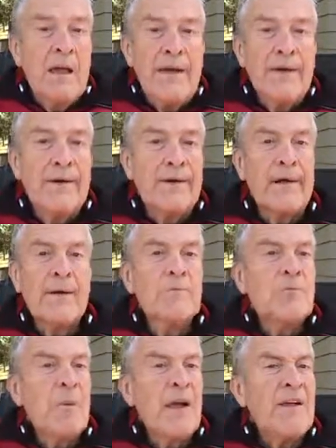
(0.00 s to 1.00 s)
here
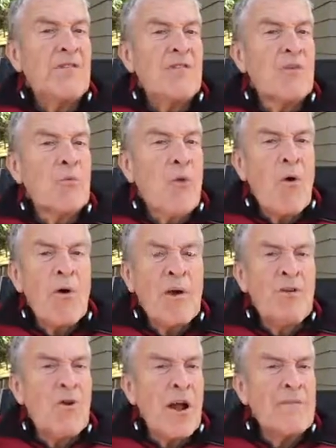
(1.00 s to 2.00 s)
comes Pastor Roy
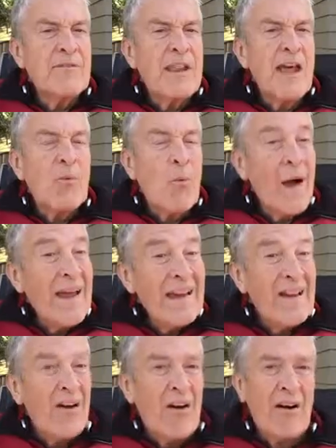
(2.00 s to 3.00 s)
driving that
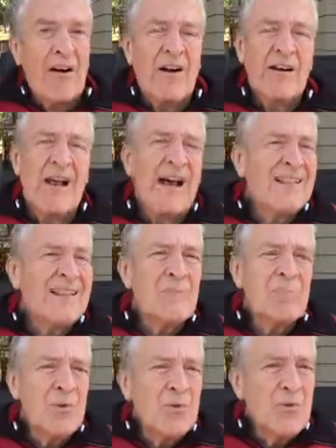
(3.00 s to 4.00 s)
white car, not the
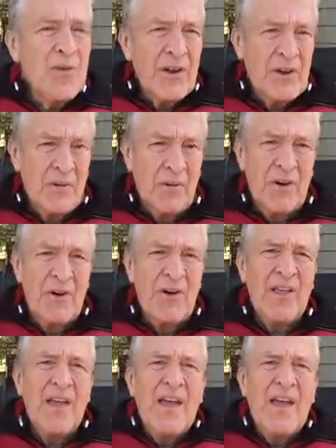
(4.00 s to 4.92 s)
blue Thunderbird.